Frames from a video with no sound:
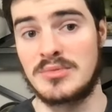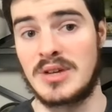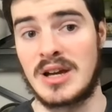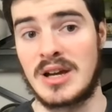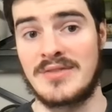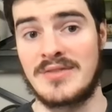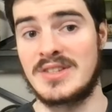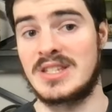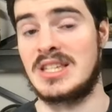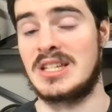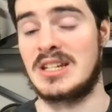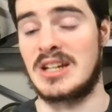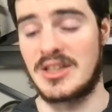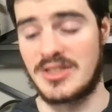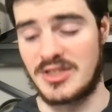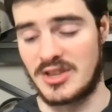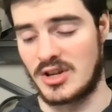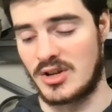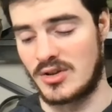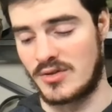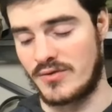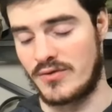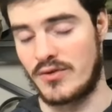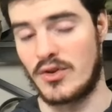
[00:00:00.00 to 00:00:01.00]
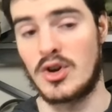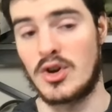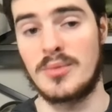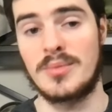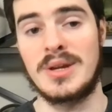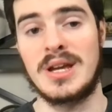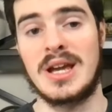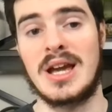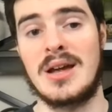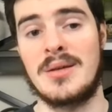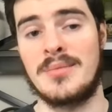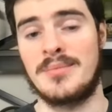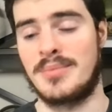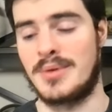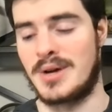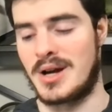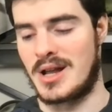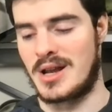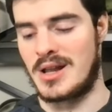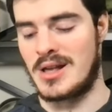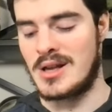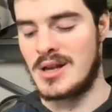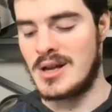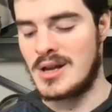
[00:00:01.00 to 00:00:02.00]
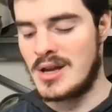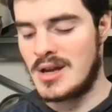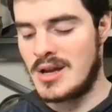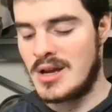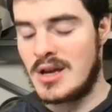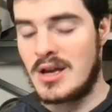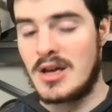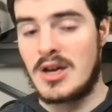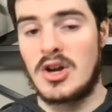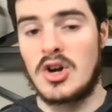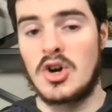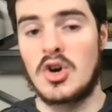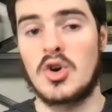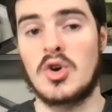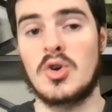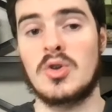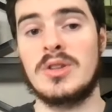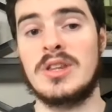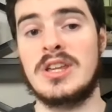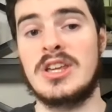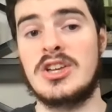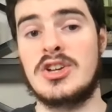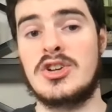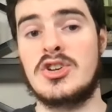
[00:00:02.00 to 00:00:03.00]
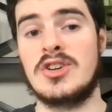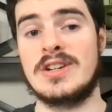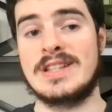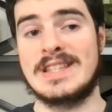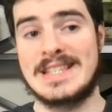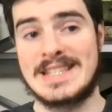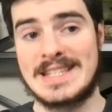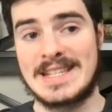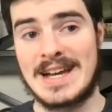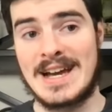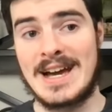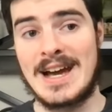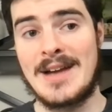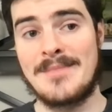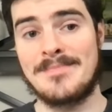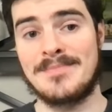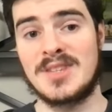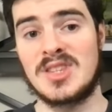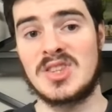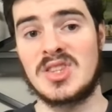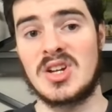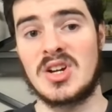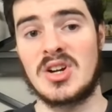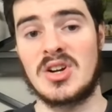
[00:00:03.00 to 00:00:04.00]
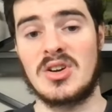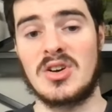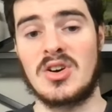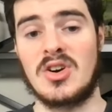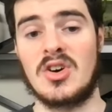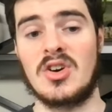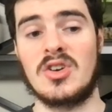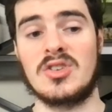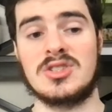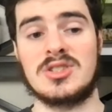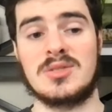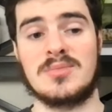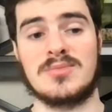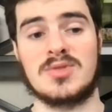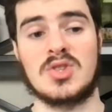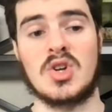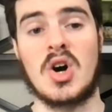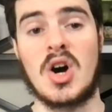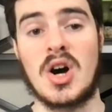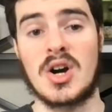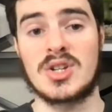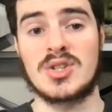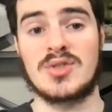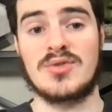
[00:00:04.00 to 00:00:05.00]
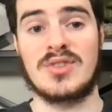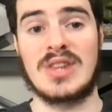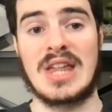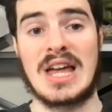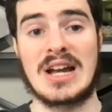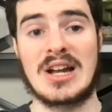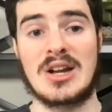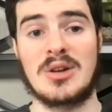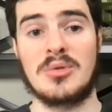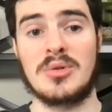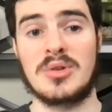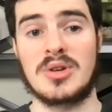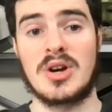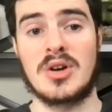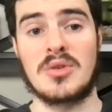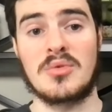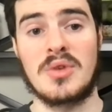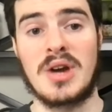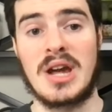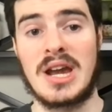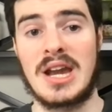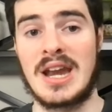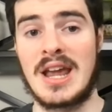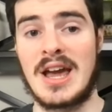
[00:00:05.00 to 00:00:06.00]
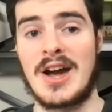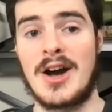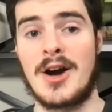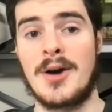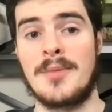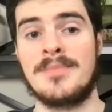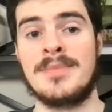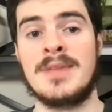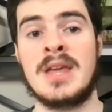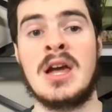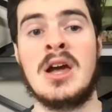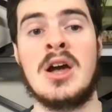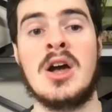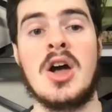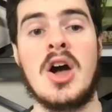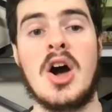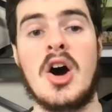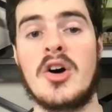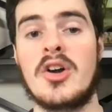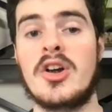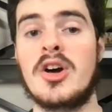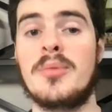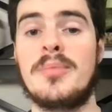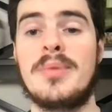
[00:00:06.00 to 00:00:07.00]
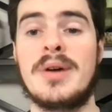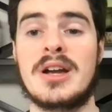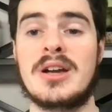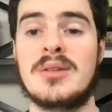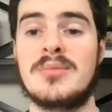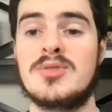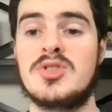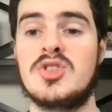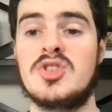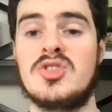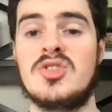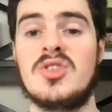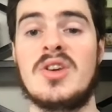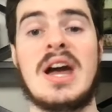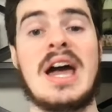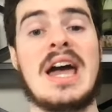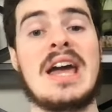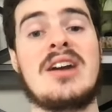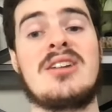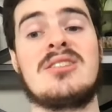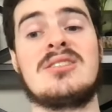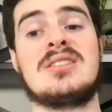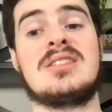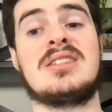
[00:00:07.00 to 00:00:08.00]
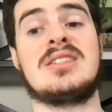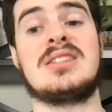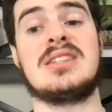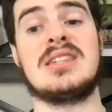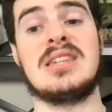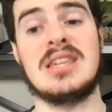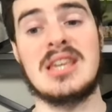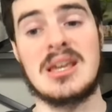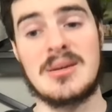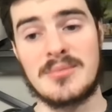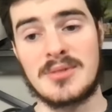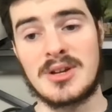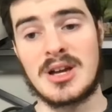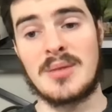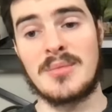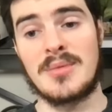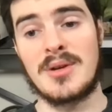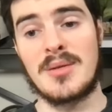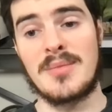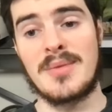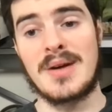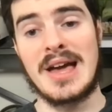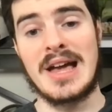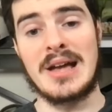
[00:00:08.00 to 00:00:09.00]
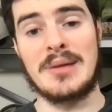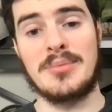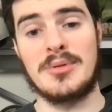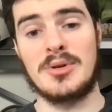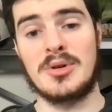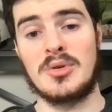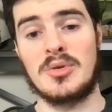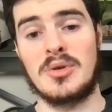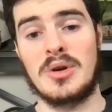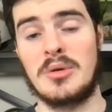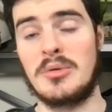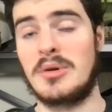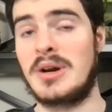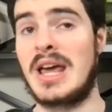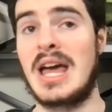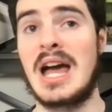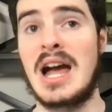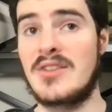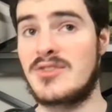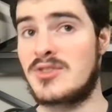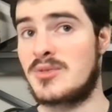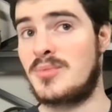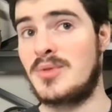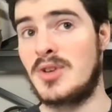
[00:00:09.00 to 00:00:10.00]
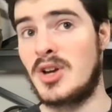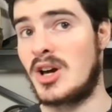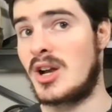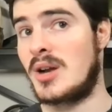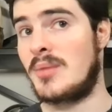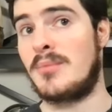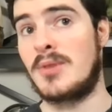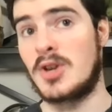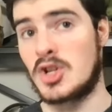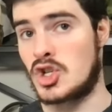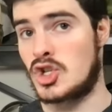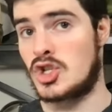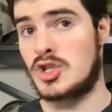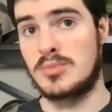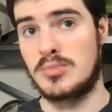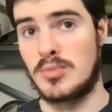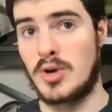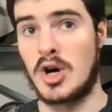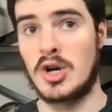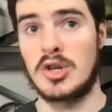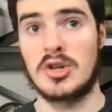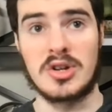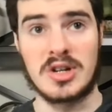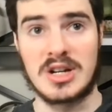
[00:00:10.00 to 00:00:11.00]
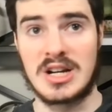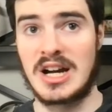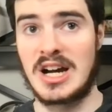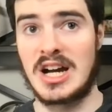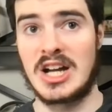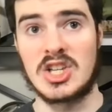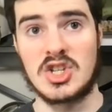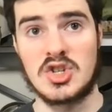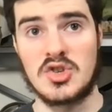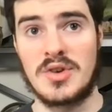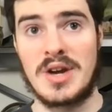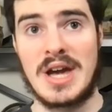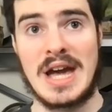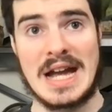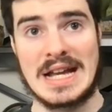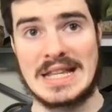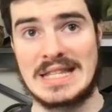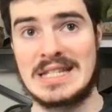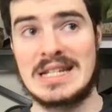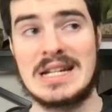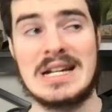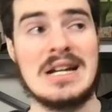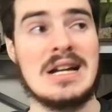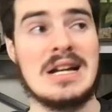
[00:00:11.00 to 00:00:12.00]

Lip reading: Obviously, nothing confirmed yet, but early good sign that there are some talks for that going on right now. Odell Beckham Jr., I could see him coming back, but it would have to be on a much smaller contract.